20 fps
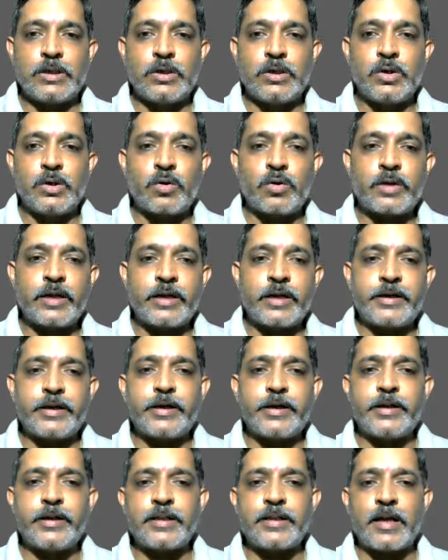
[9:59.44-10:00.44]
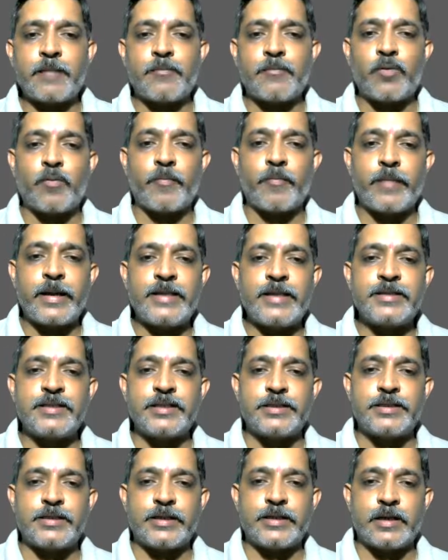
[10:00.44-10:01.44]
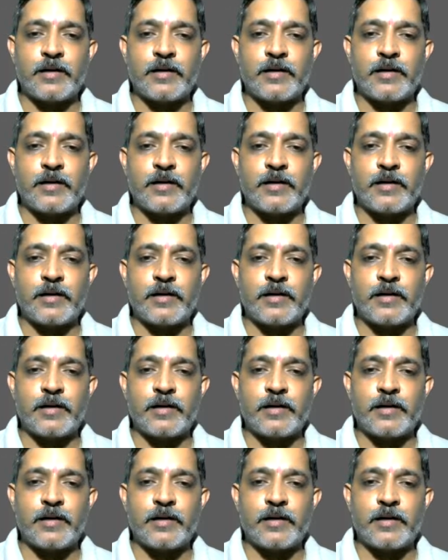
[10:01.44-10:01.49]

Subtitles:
located in the Mumbai city